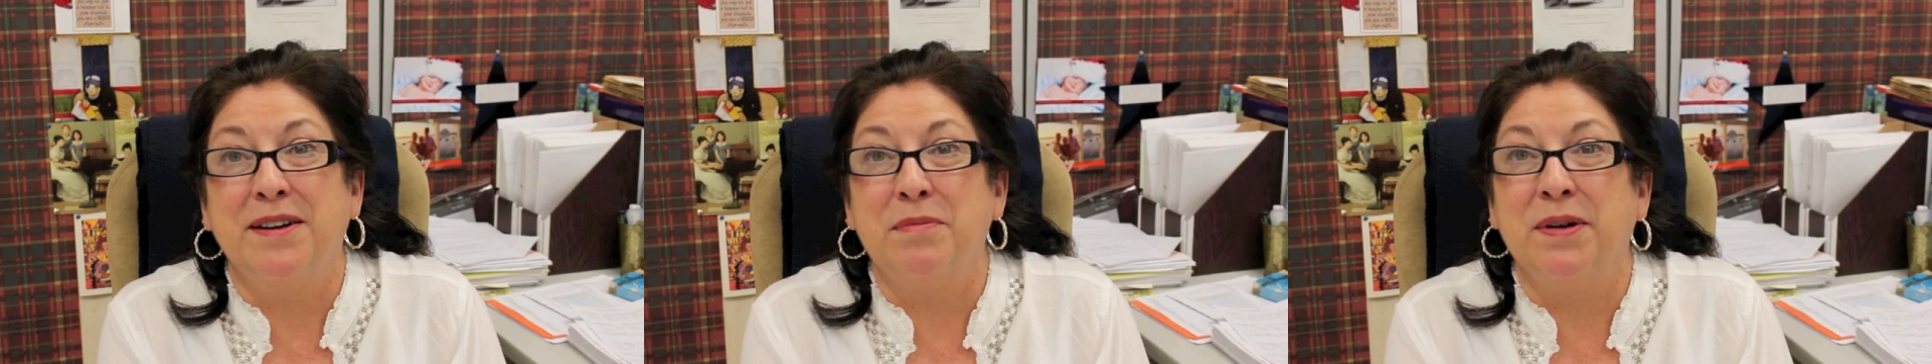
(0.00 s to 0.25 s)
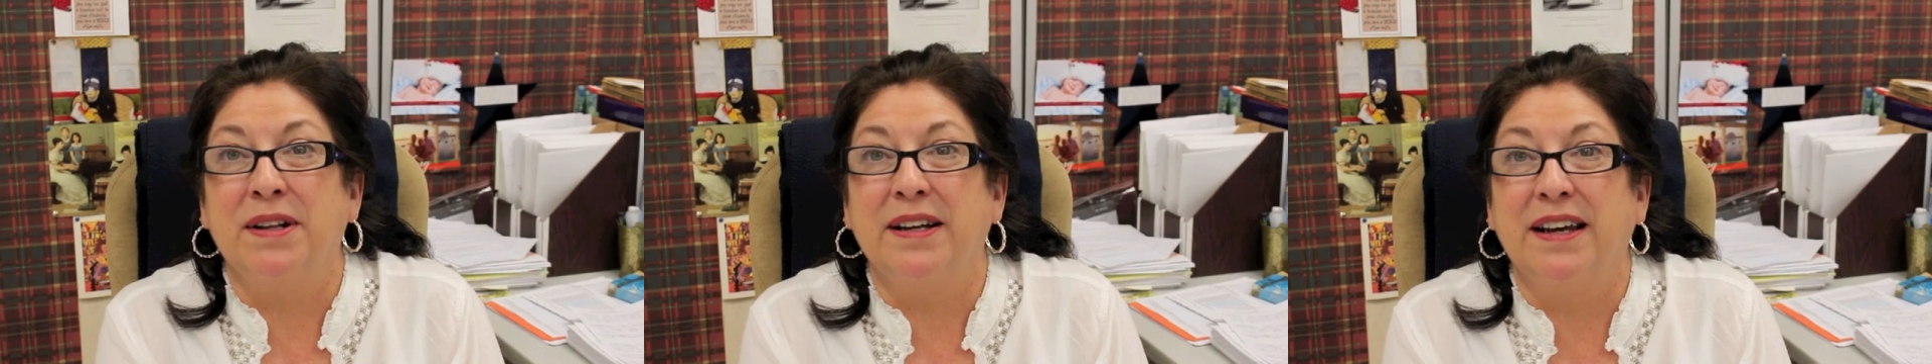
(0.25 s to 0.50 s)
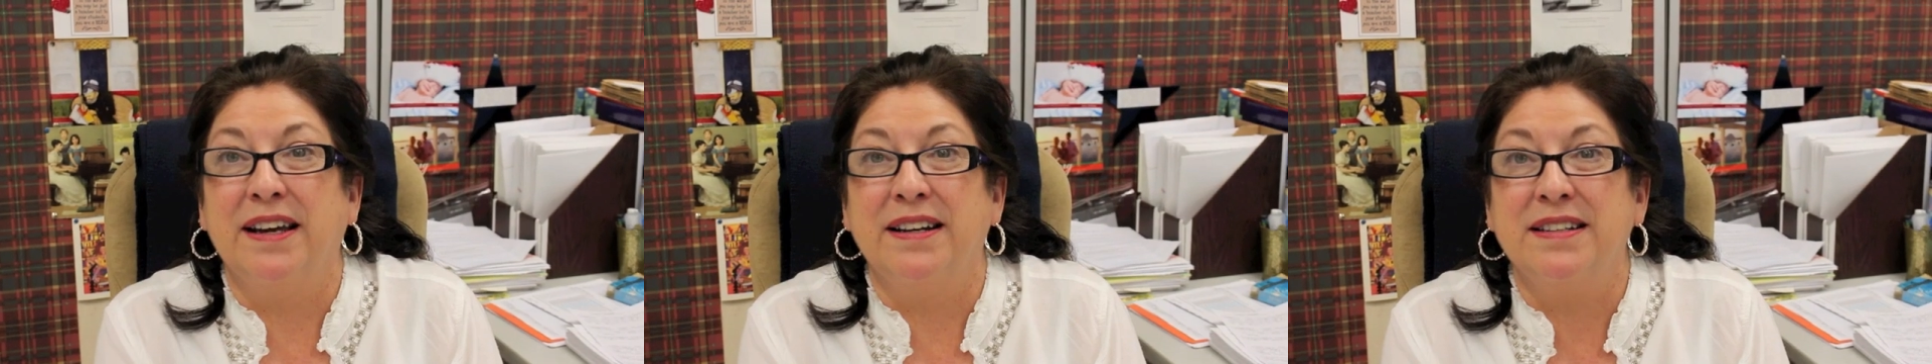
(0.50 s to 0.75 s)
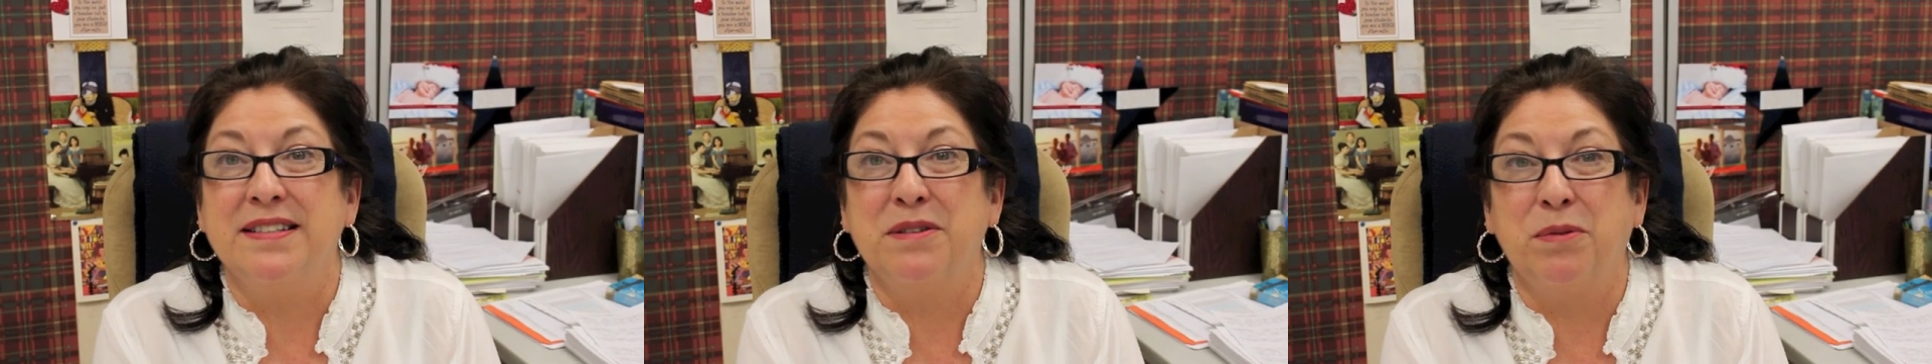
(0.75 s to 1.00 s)
Millikan.
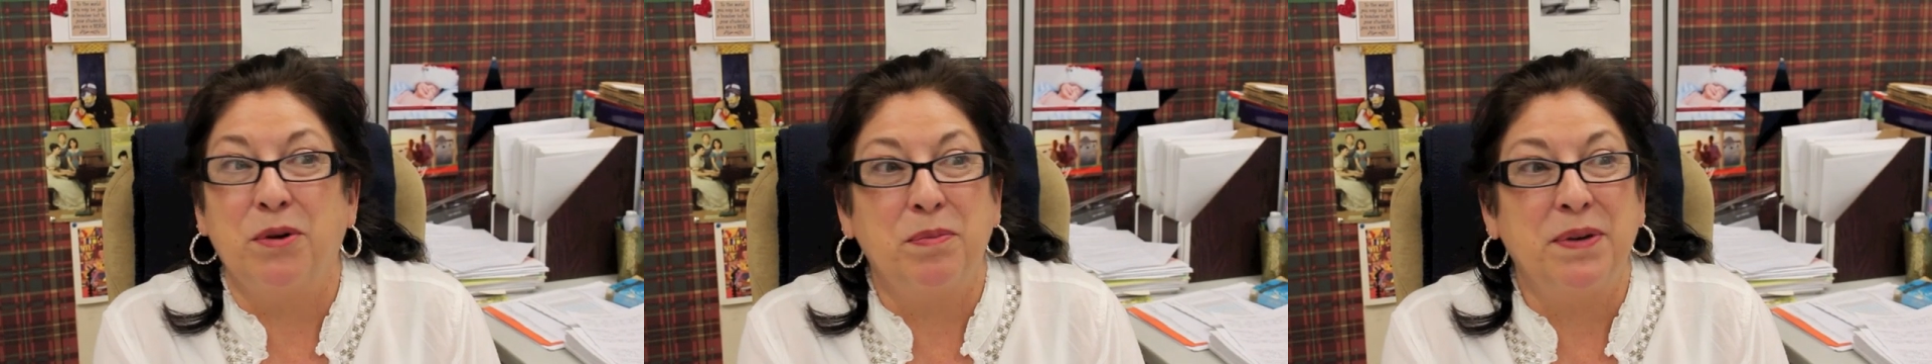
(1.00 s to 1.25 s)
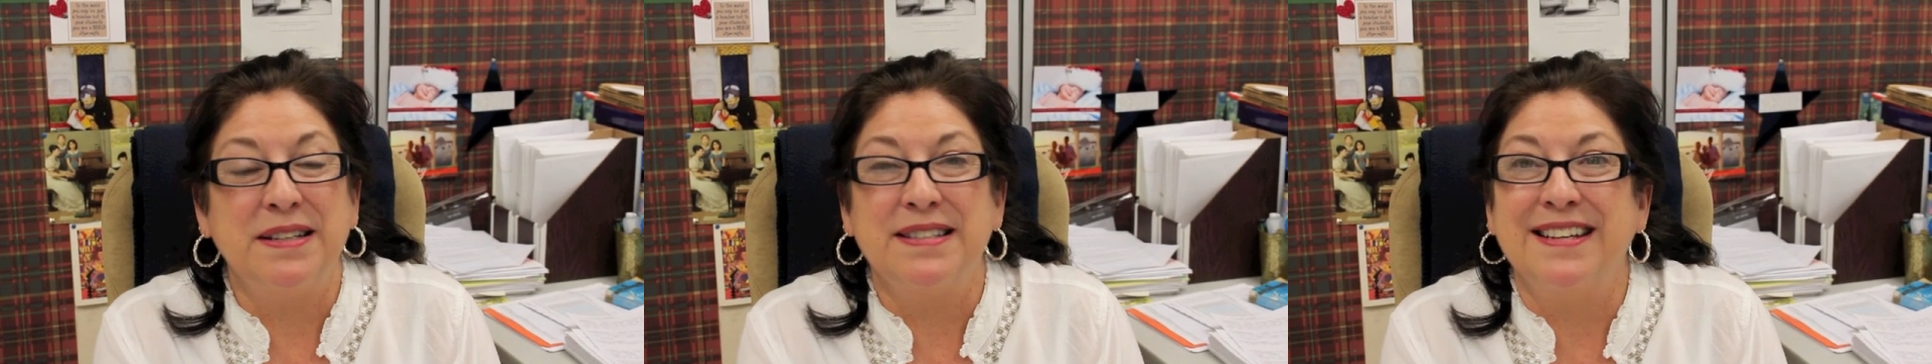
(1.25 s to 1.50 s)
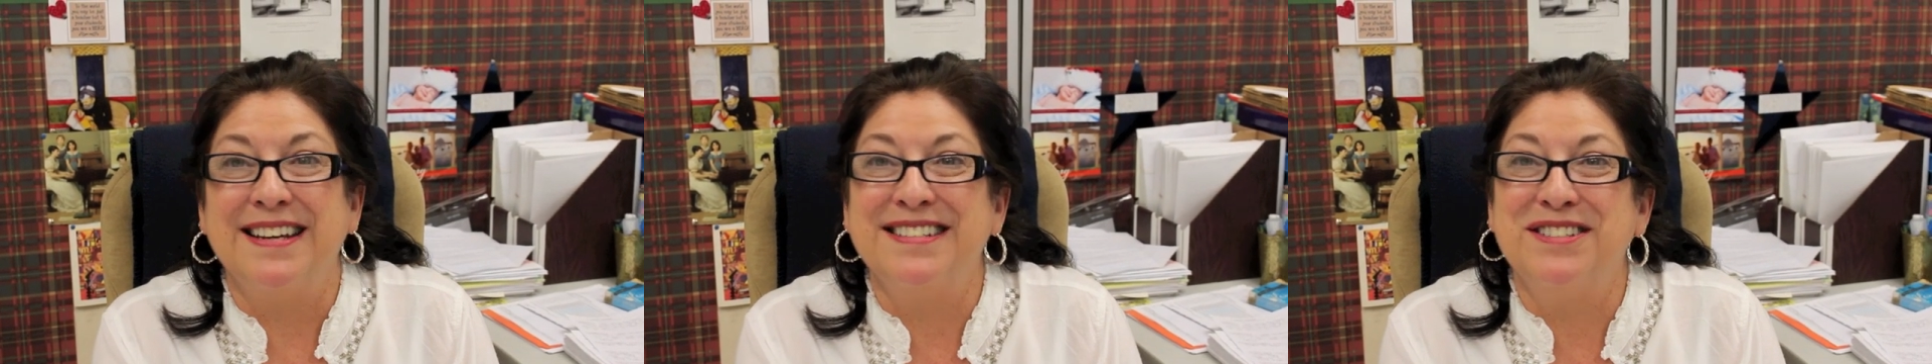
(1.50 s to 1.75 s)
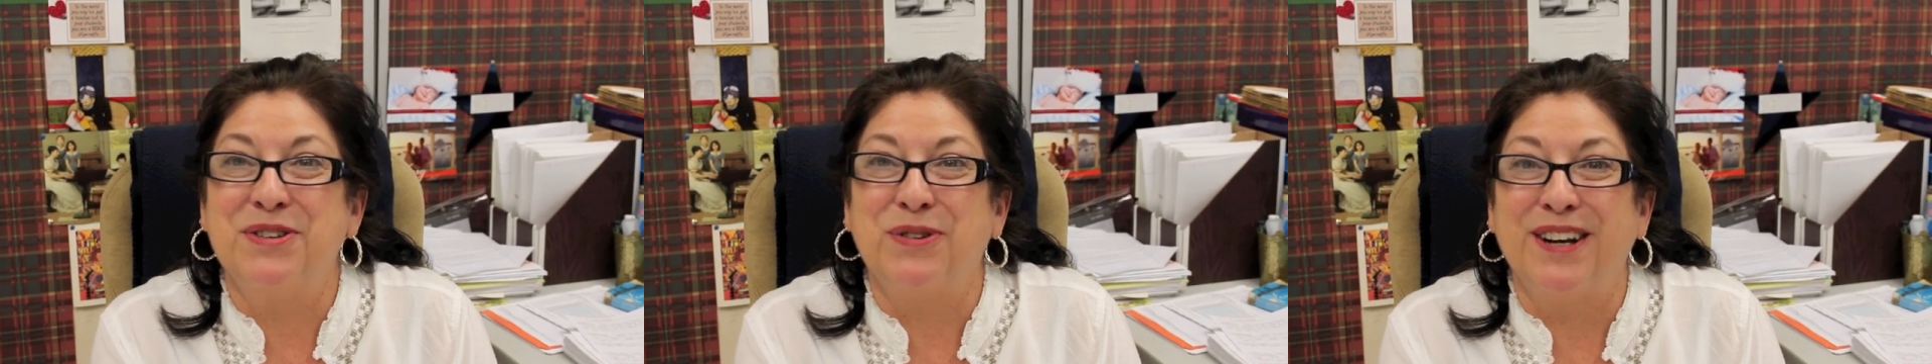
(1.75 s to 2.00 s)
It's a real piece of
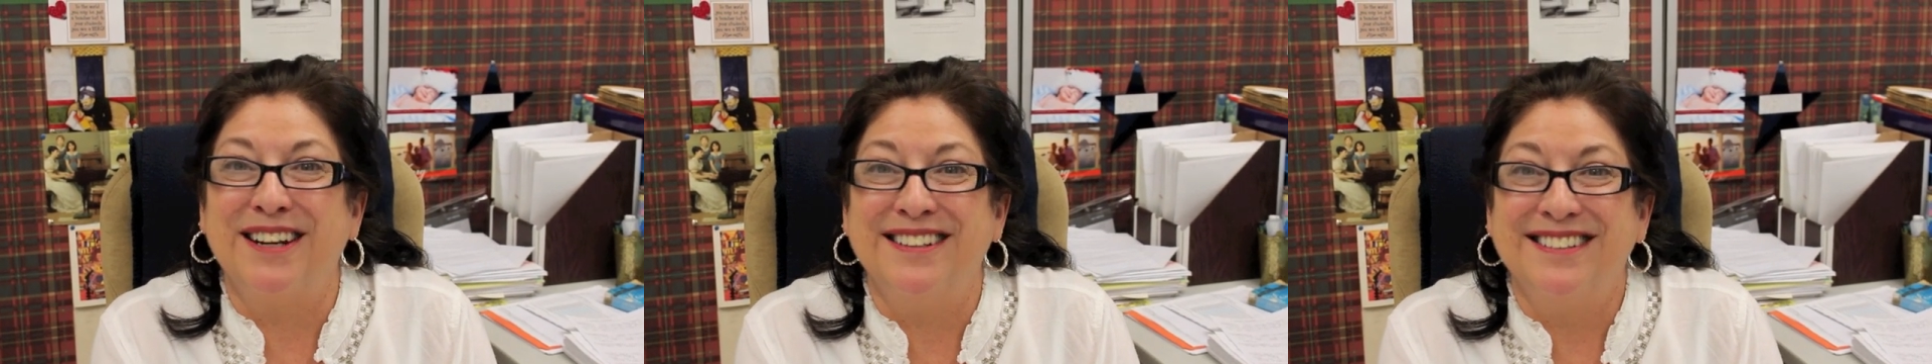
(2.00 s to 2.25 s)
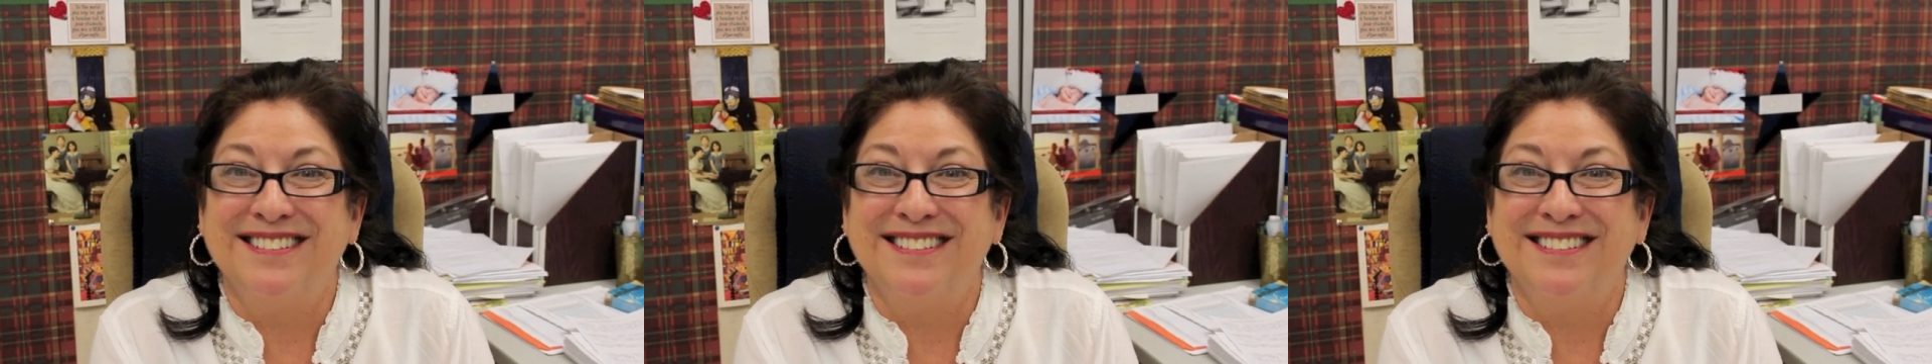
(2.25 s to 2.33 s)
history.